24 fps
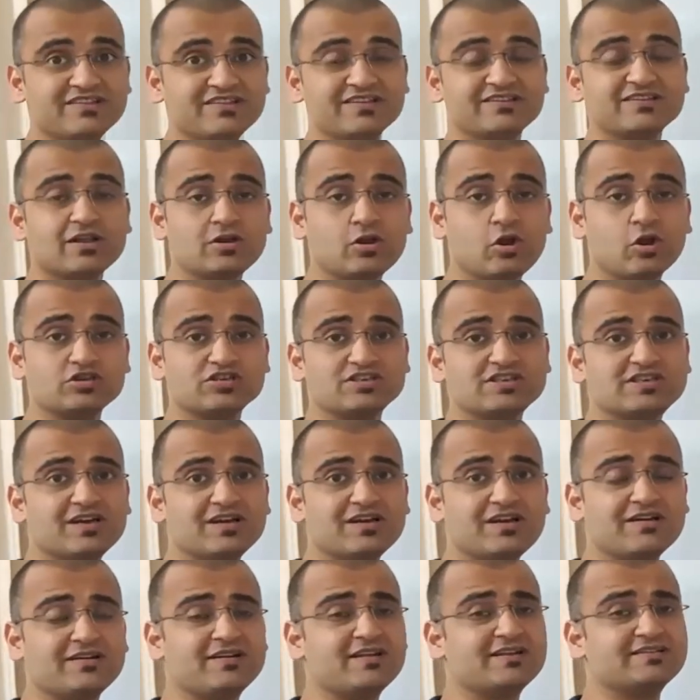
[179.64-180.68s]
This is a
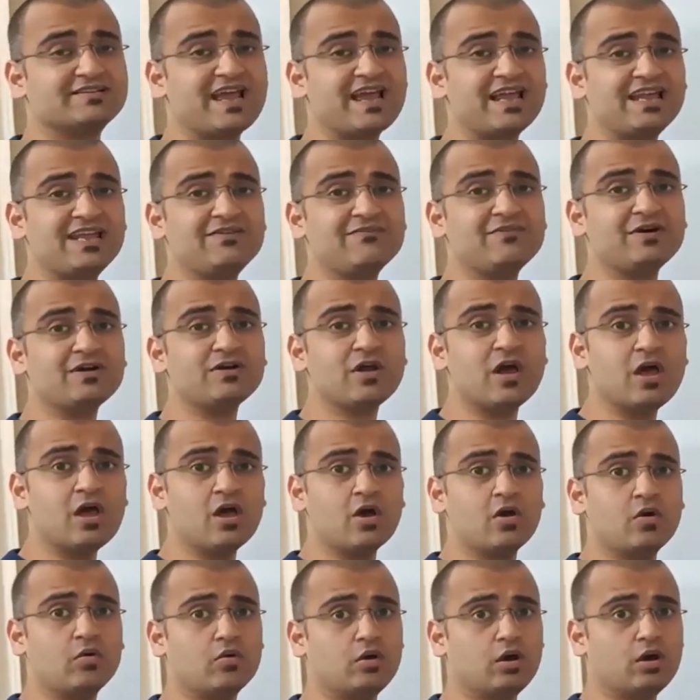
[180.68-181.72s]
logical address. Anyone,
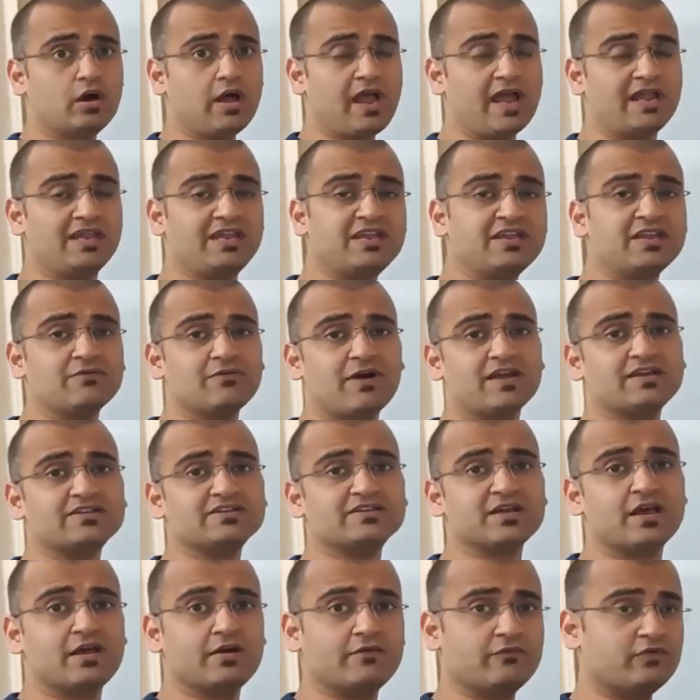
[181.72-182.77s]
any
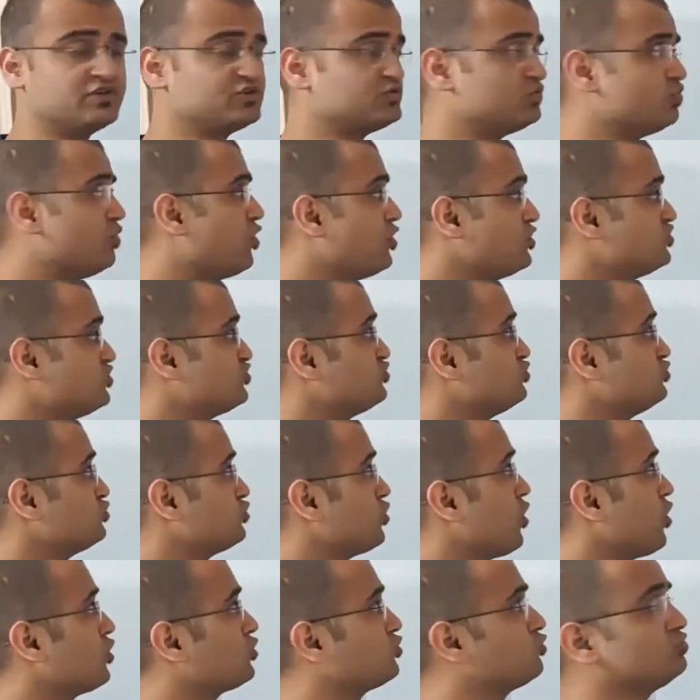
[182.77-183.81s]
device which wants to
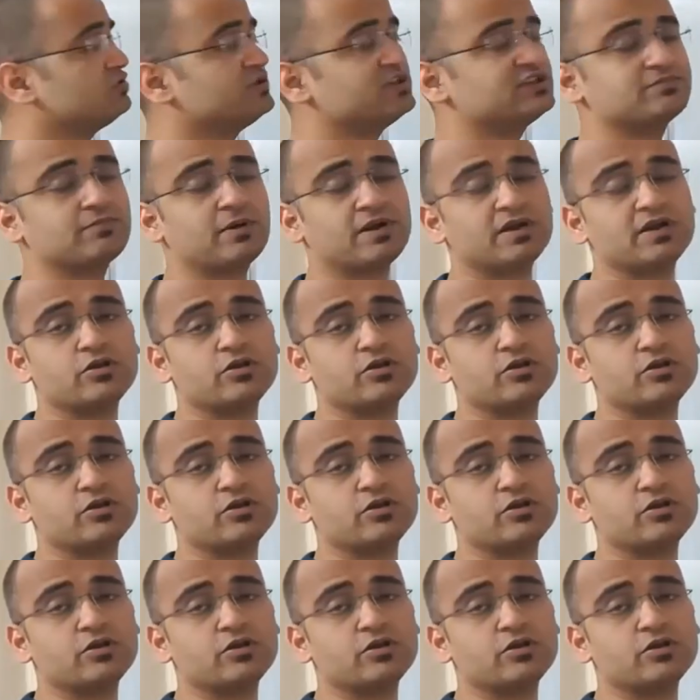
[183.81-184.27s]
talk to this